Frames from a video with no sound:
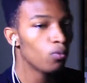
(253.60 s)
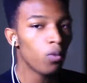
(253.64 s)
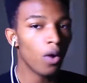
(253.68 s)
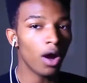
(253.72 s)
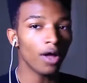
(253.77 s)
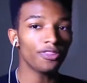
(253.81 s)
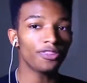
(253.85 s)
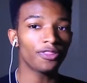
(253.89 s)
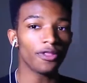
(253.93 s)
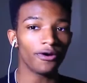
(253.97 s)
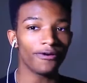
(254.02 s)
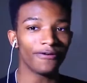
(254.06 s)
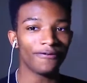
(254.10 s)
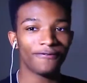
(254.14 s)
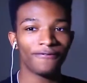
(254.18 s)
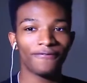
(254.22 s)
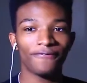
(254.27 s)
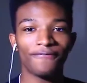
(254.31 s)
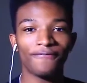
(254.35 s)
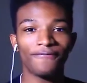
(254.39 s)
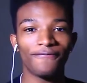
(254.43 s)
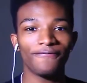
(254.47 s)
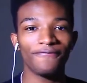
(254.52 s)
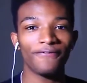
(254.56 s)
What the
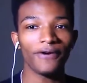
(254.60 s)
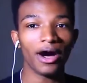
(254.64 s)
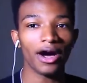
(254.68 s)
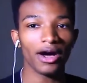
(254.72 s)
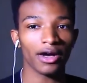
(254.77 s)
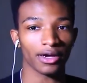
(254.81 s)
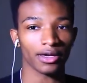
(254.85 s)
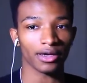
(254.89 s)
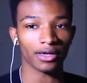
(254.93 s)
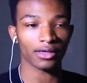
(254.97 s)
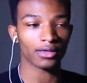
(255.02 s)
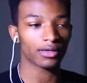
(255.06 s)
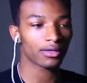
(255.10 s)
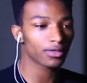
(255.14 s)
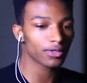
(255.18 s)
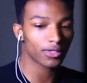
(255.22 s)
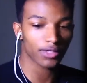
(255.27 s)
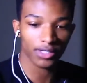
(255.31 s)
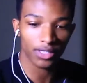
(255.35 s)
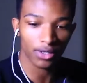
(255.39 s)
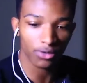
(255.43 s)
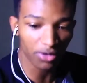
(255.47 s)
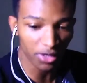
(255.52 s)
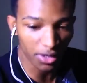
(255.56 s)
fuck?
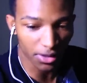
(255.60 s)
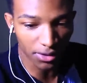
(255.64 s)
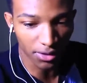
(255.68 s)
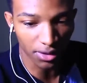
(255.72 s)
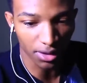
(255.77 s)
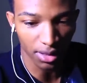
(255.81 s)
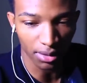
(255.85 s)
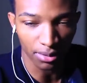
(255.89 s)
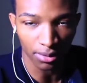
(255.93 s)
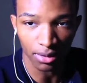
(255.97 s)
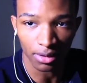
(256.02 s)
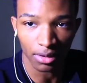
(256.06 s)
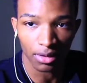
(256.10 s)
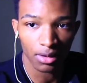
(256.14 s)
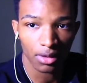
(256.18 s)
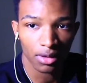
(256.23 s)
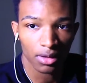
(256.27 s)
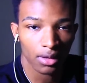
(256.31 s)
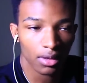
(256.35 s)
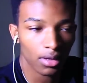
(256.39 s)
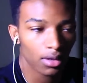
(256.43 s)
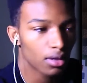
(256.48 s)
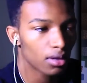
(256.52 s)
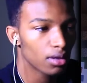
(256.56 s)
Seriously.
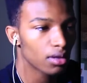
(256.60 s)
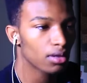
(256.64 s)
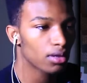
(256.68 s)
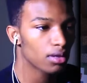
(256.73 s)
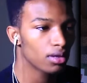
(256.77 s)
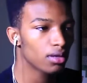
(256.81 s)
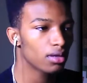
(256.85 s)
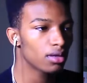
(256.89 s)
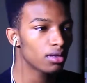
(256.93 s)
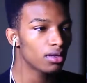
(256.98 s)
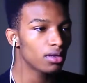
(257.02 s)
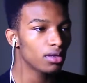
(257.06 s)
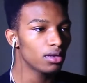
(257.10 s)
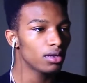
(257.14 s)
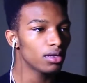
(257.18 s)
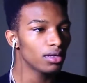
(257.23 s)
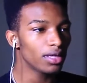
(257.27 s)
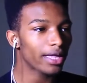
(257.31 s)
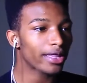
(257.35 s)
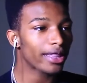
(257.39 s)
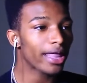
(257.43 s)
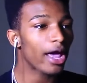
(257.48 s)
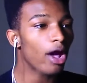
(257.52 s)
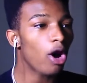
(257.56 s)

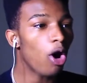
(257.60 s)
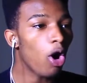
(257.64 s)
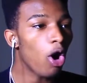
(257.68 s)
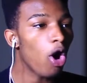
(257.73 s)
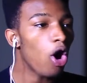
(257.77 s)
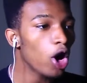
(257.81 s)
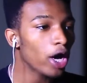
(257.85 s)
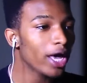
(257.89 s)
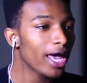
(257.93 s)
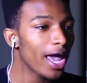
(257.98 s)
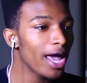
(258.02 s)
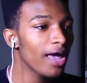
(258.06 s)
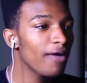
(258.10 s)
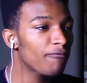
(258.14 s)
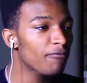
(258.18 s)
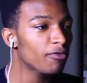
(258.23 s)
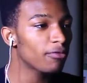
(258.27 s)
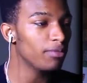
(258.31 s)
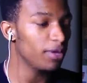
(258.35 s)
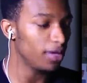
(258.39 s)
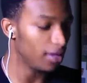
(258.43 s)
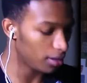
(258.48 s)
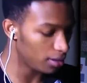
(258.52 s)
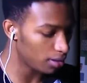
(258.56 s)
Like, they all
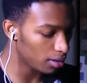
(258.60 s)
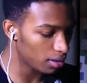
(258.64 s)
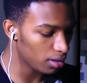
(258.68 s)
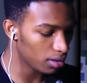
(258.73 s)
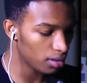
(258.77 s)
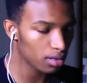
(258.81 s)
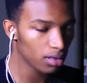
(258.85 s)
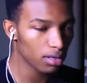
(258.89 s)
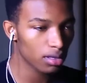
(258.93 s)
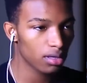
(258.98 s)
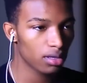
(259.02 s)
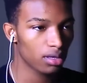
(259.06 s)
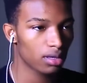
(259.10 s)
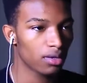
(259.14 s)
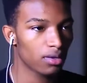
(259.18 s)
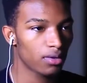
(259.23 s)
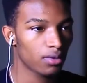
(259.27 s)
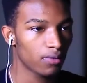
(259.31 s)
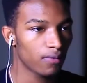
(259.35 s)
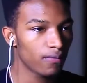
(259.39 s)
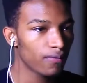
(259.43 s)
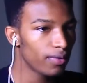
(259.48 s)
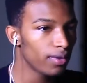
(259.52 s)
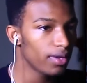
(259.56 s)
came for me.
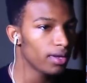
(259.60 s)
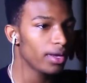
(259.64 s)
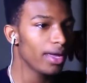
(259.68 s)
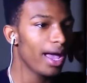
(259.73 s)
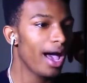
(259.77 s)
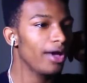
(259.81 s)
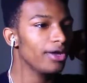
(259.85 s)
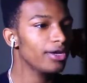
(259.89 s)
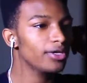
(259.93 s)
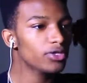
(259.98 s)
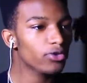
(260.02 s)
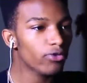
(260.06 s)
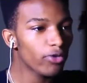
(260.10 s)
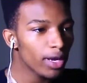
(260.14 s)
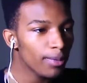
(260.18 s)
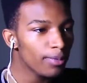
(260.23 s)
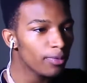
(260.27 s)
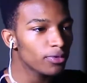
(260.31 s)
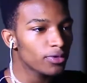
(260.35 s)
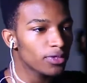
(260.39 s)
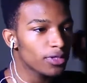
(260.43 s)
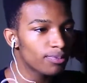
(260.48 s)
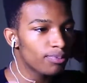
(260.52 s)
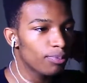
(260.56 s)
How does
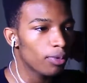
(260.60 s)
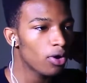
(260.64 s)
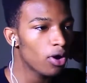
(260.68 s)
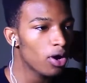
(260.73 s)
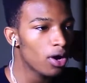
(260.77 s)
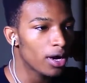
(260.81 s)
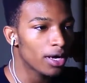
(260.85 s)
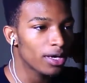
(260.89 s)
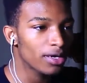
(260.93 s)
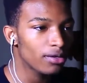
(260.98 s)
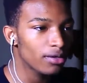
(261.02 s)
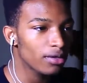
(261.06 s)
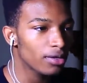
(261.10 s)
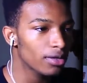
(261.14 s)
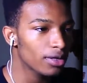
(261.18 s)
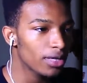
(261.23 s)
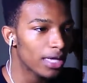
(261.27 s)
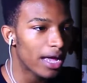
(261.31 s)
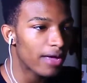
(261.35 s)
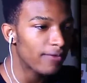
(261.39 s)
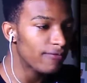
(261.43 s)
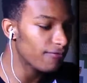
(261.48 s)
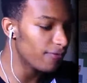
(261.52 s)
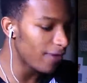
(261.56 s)
creepers spawn
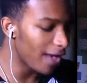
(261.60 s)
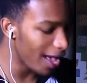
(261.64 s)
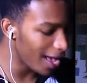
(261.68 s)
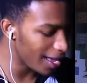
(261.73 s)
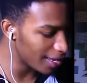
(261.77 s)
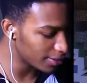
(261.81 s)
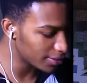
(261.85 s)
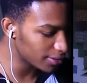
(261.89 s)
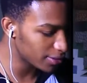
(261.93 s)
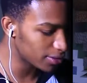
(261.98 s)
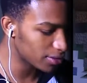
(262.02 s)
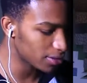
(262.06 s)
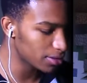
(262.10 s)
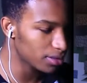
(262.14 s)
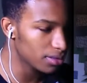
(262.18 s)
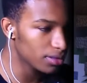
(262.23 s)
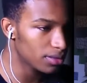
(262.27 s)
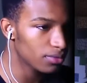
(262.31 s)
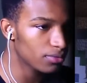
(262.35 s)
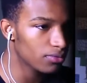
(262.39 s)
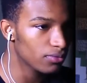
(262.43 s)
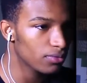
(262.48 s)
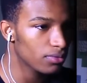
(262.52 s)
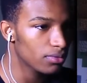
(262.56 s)
that fast
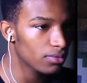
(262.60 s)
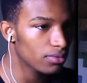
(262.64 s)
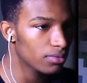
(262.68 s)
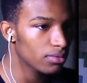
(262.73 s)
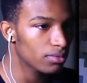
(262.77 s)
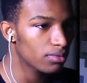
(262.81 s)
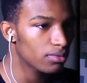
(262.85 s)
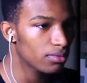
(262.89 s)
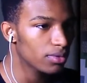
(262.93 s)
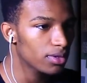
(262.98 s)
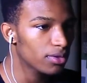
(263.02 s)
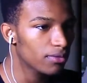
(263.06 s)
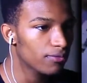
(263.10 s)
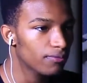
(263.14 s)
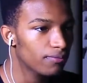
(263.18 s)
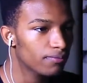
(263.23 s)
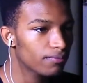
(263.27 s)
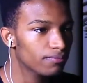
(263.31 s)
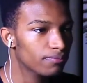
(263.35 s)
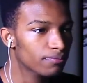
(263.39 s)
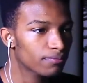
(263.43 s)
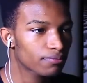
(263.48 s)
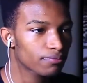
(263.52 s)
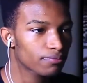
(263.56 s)
when the...
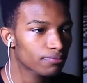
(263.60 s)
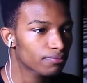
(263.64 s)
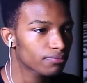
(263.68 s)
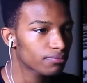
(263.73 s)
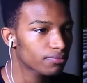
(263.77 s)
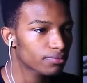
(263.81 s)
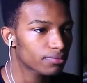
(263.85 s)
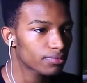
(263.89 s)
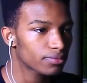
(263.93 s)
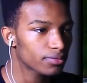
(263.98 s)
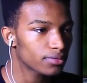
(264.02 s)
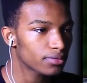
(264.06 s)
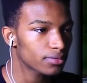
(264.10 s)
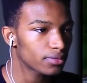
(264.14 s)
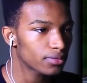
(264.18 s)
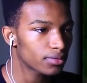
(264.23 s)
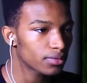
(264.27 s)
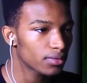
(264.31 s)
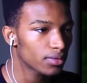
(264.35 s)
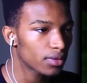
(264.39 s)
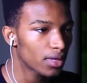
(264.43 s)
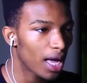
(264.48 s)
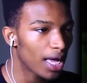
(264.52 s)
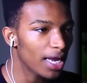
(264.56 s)

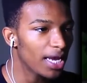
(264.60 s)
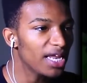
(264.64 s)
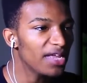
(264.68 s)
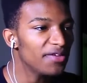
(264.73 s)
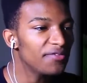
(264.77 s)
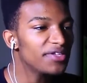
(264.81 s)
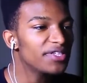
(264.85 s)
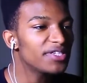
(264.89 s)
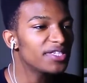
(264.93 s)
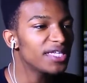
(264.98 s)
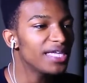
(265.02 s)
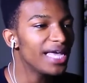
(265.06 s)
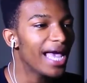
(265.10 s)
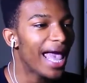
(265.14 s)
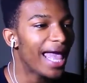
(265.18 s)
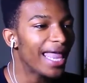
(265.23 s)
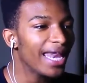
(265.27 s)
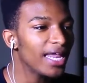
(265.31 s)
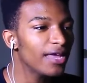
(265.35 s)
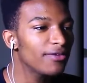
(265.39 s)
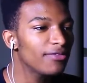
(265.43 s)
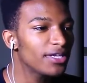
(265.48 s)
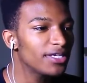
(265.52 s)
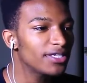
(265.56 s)
I didn't even see
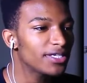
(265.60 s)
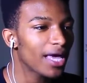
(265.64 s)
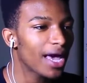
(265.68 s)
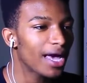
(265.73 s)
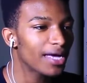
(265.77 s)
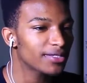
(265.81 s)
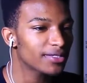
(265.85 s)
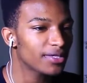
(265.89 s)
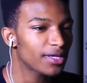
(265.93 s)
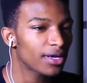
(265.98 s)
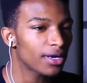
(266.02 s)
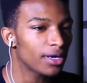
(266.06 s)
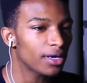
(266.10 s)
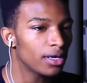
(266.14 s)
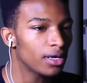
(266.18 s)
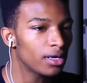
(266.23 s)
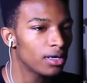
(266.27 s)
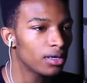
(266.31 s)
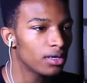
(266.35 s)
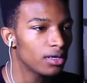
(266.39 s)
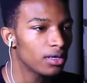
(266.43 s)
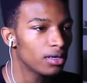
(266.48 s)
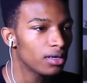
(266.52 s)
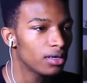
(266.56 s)
any of these guys there.